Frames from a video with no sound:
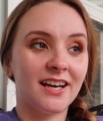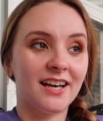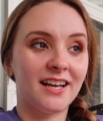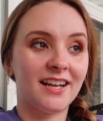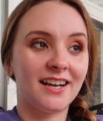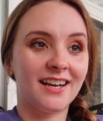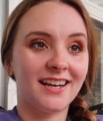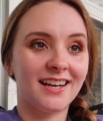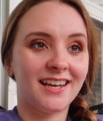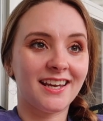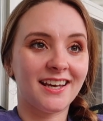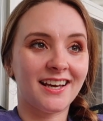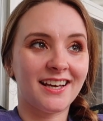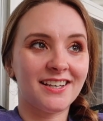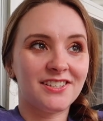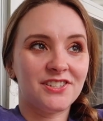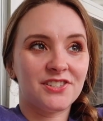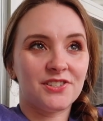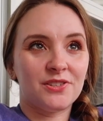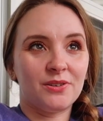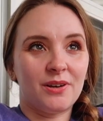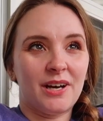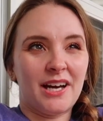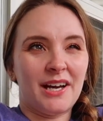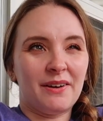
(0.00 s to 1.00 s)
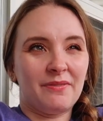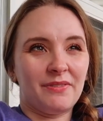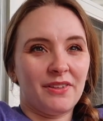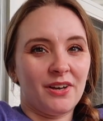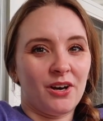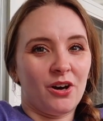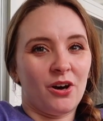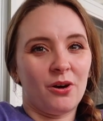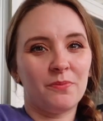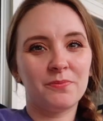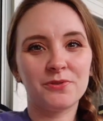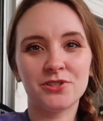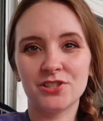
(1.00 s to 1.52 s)
and I, I just don't have
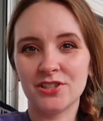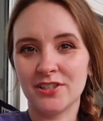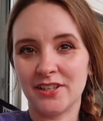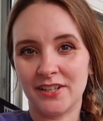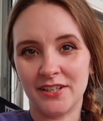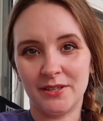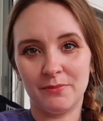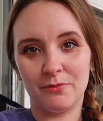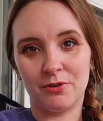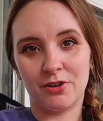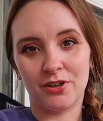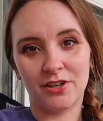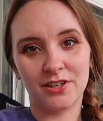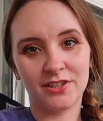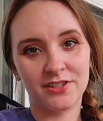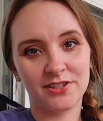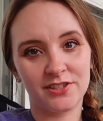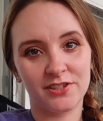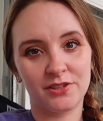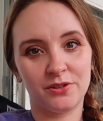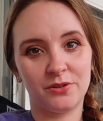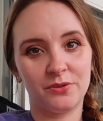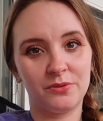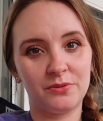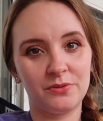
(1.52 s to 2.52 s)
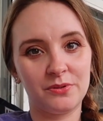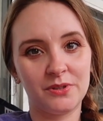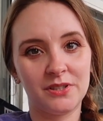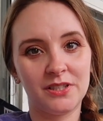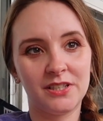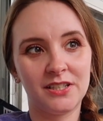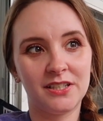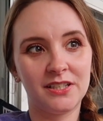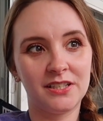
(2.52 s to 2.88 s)
that option anymore so